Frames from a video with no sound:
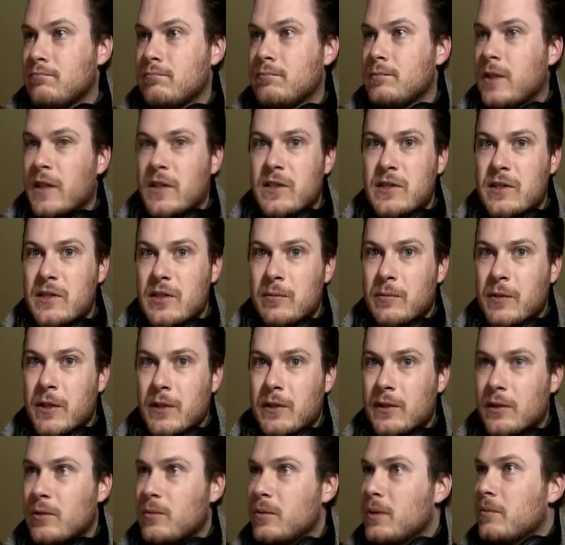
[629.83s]
Doesn't seem like
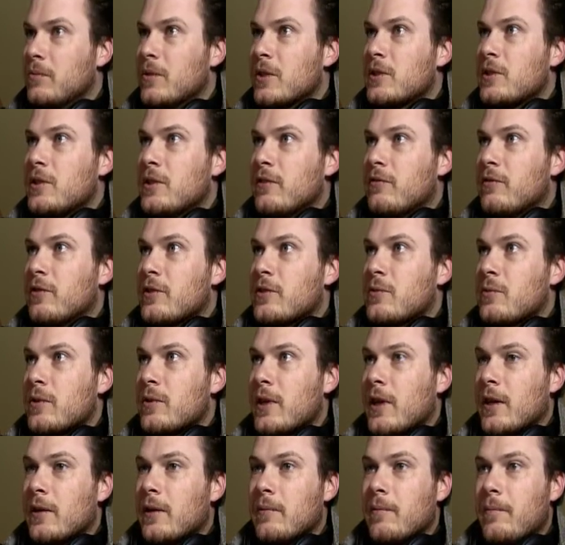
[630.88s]
there would be much difference with
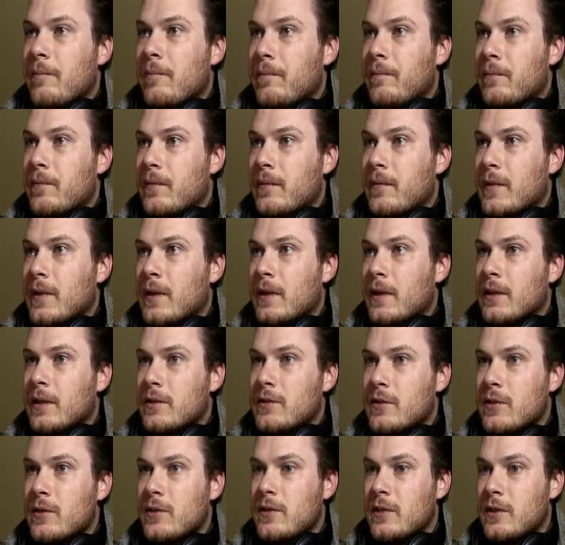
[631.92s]
that.
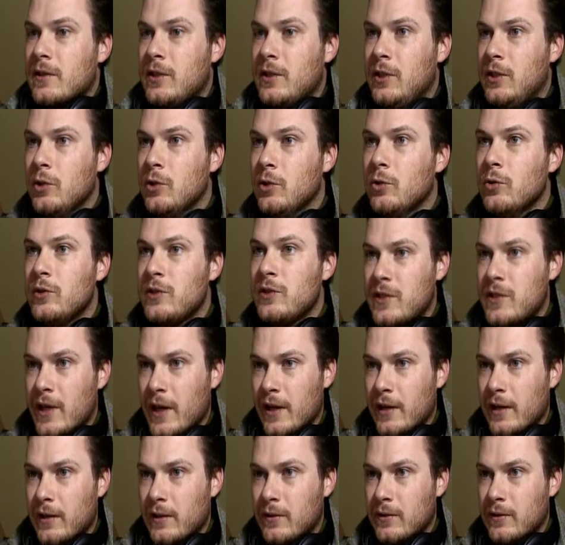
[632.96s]
So this is a huge
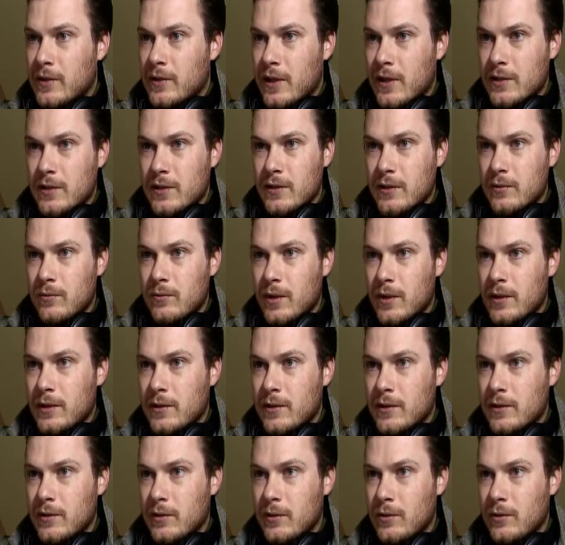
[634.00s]
set. There's actually 1,
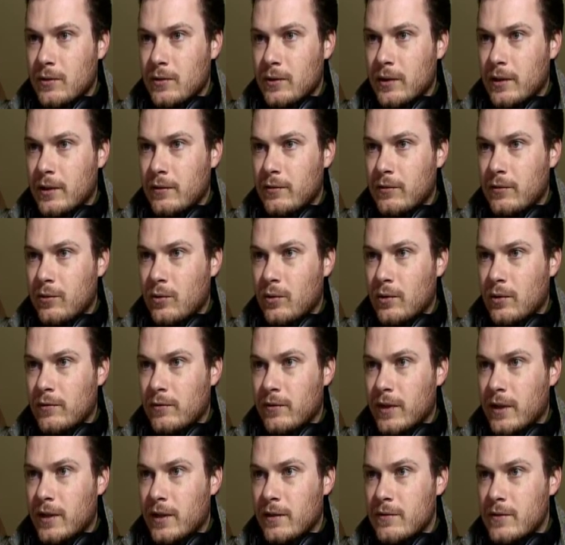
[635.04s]
2, 3, 4,
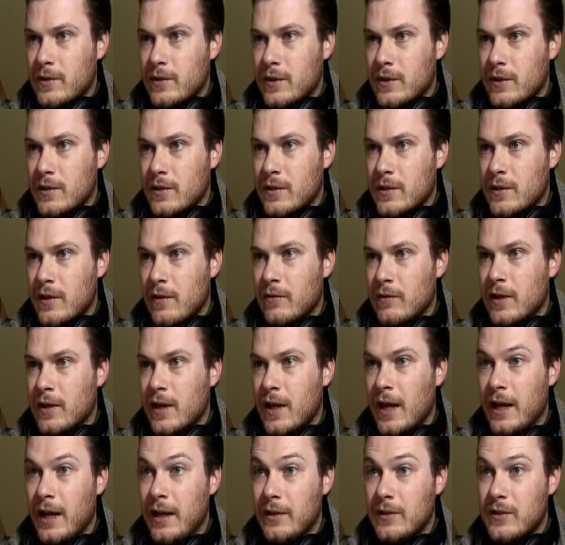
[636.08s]
5, 6, 7,
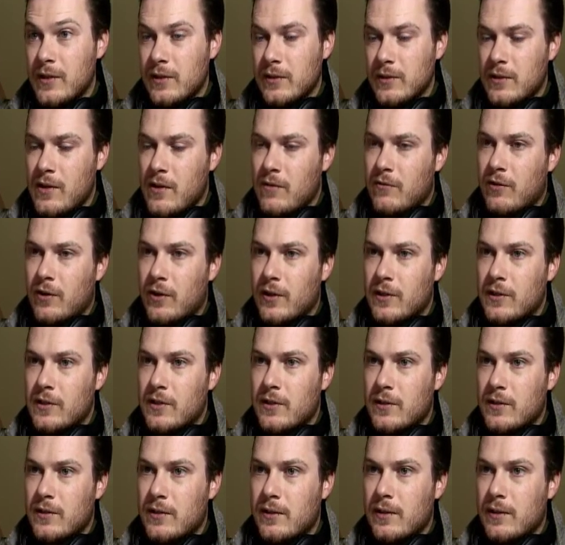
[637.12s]
8
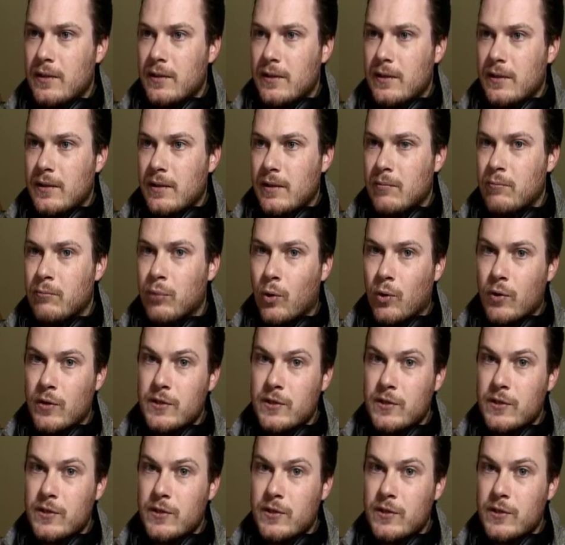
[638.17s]
different bore